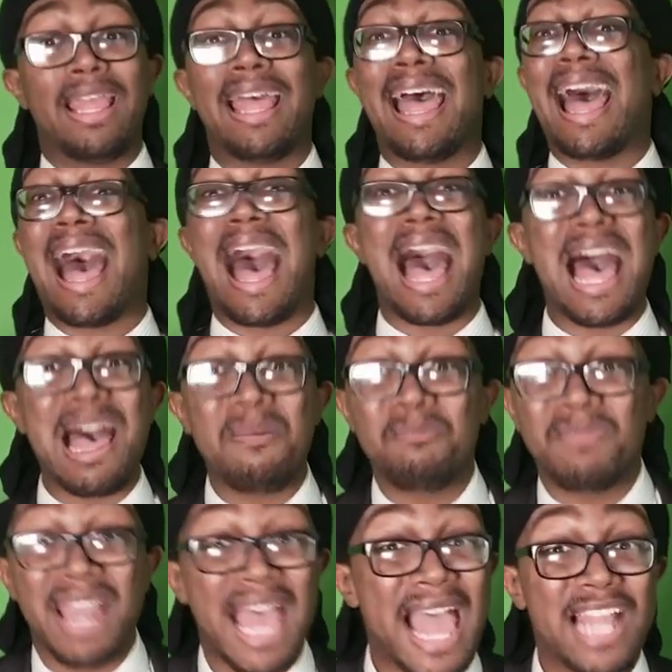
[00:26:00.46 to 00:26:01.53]
I'm
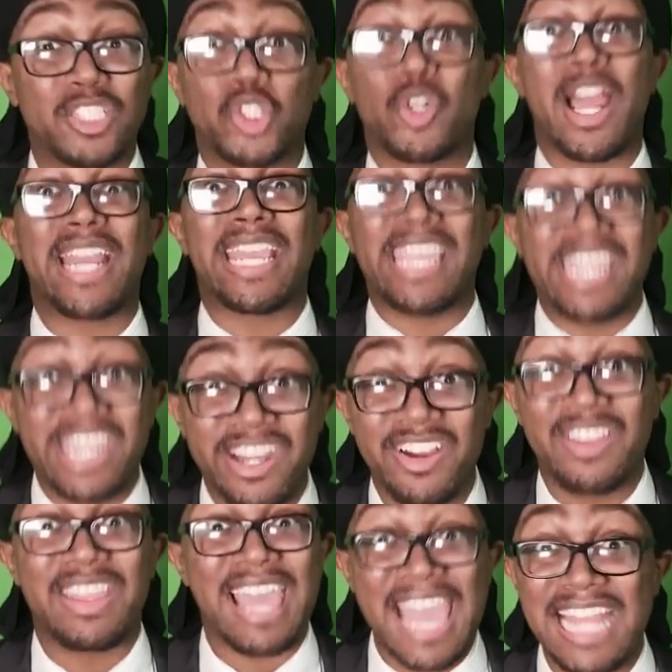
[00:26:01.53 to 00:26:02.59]
not trying to hear
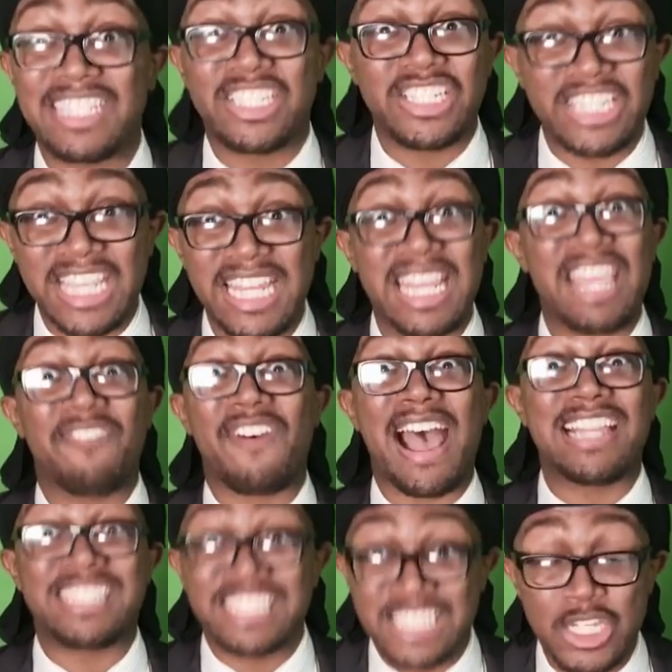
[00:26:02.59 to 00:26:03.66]
that shit if I
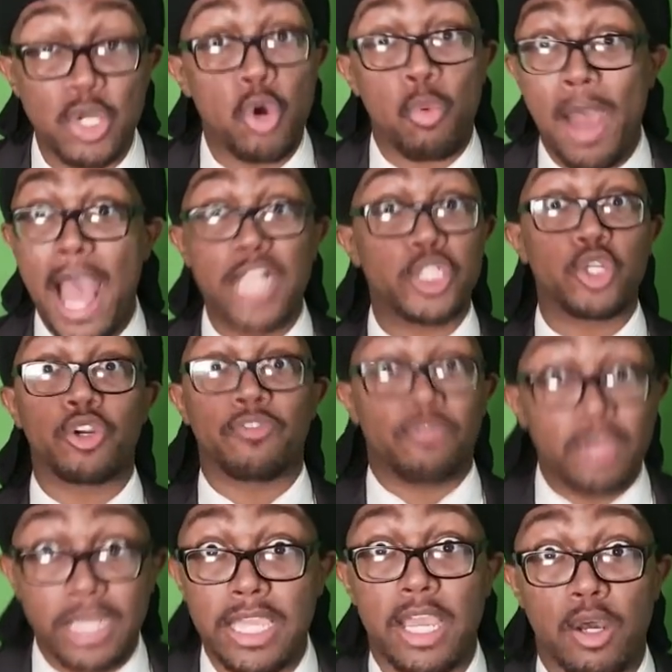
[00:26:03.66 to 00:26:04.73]
still watch your
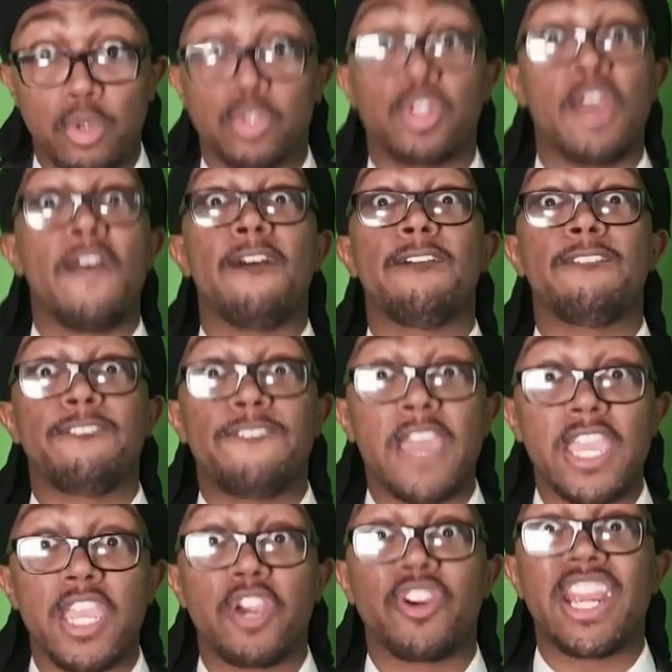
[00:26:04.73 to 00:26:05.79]
videos.
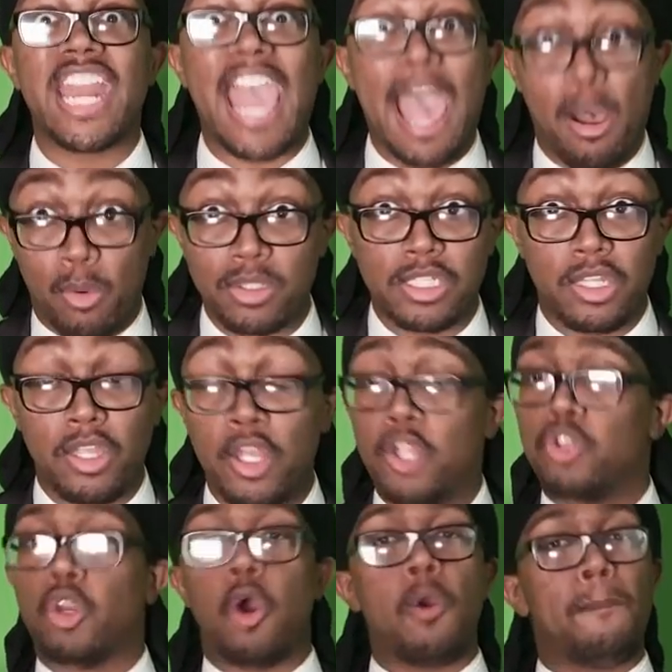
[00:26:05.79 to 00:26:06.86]
Figure it out.
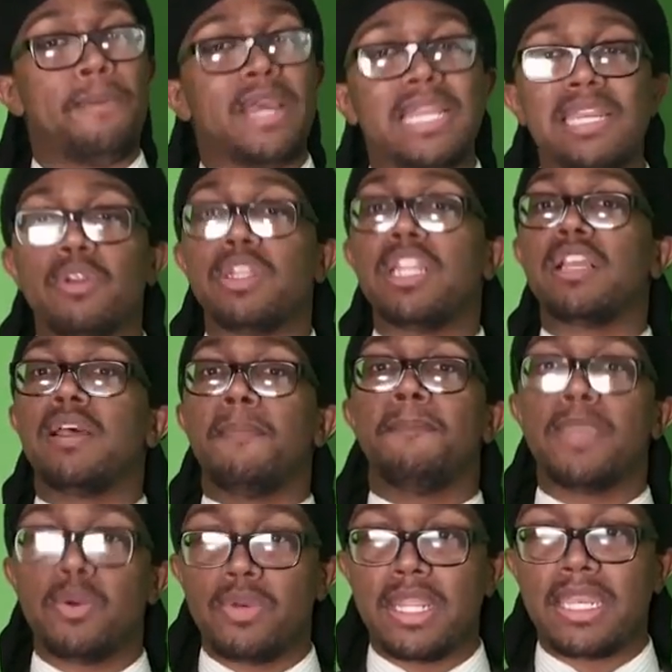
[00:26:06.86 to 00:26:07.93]
Don't put it on the
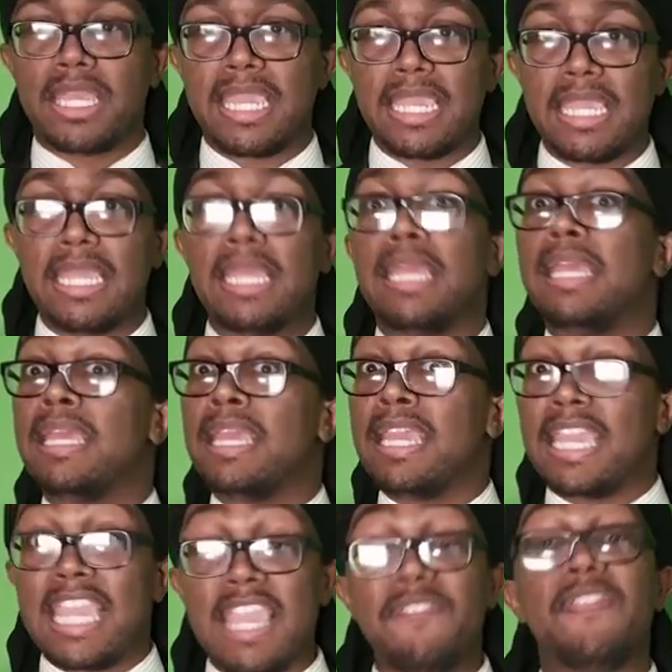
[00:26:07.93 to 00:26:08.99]
community.
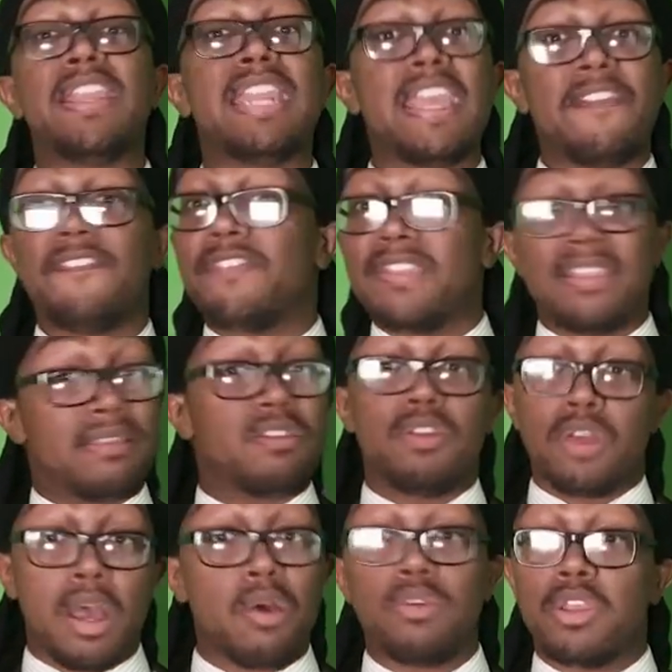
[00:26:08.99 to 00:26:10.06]
Even if, you
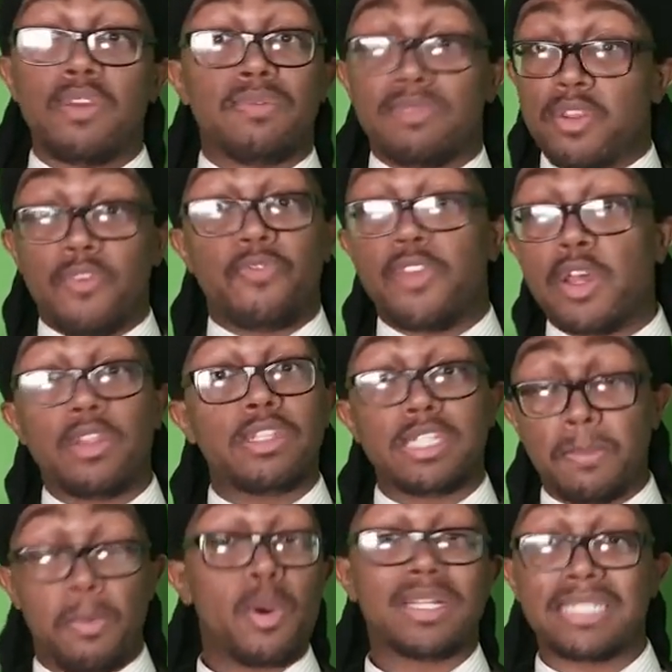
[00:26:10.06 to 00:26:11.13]
know, you, you feel the
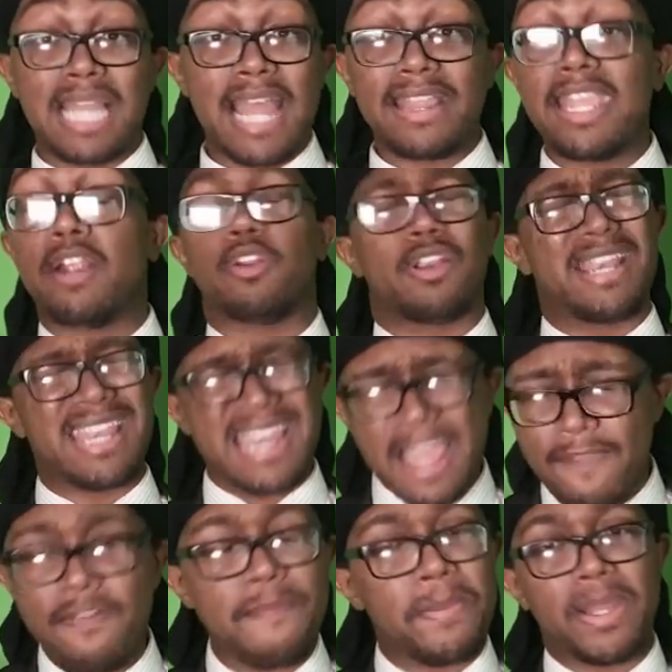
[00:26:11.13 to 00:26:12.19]
support's not there, never
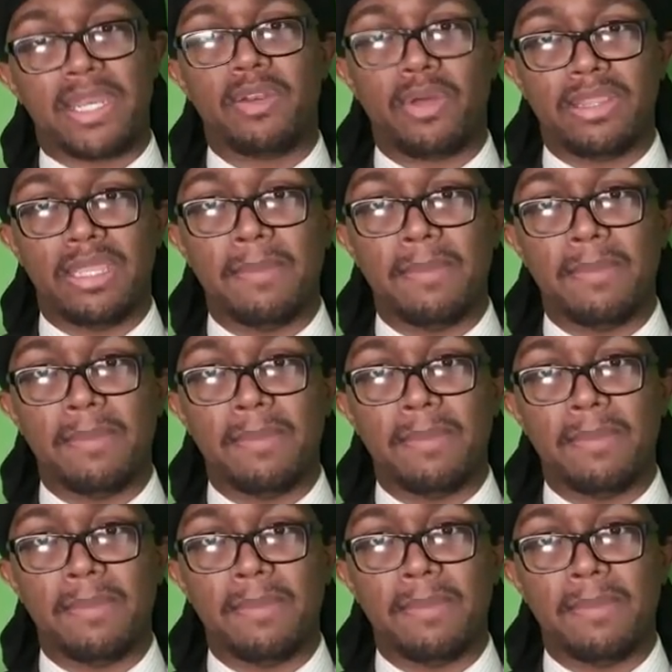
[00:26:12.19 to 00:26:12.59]
put it on them.